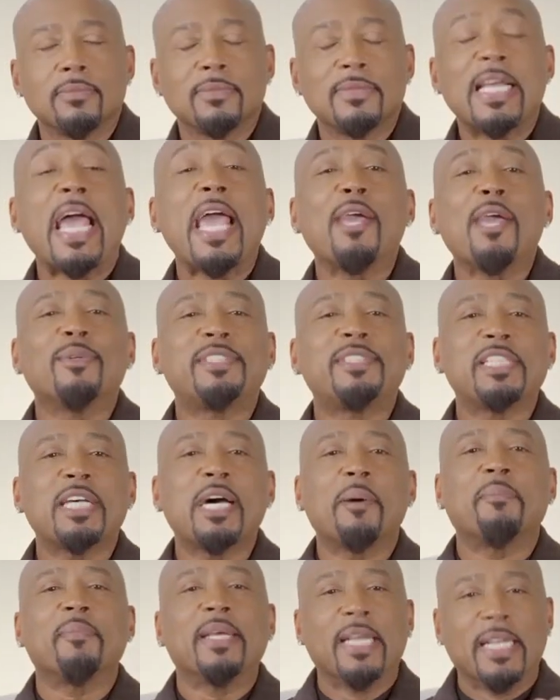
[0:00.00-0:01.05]
Hey, what's
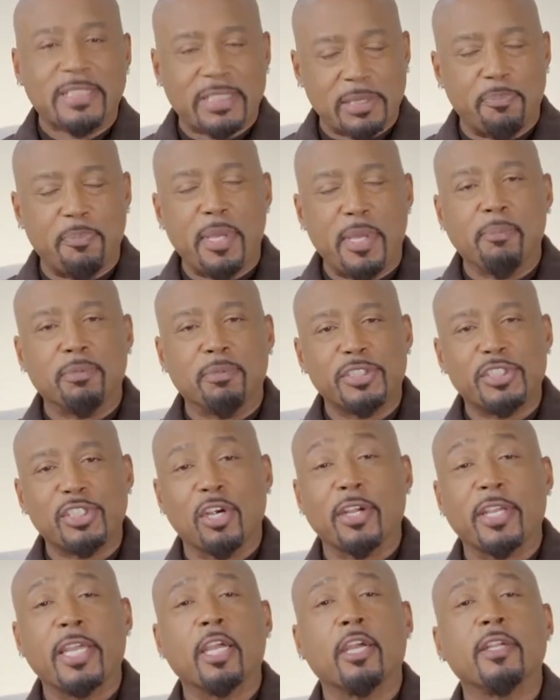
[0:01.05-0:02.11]
up? It's the People
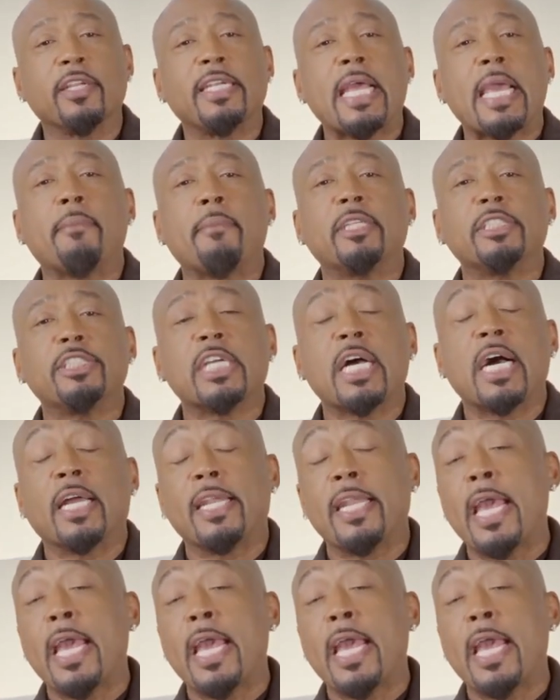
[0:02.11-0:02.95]
Shark here, Damon John.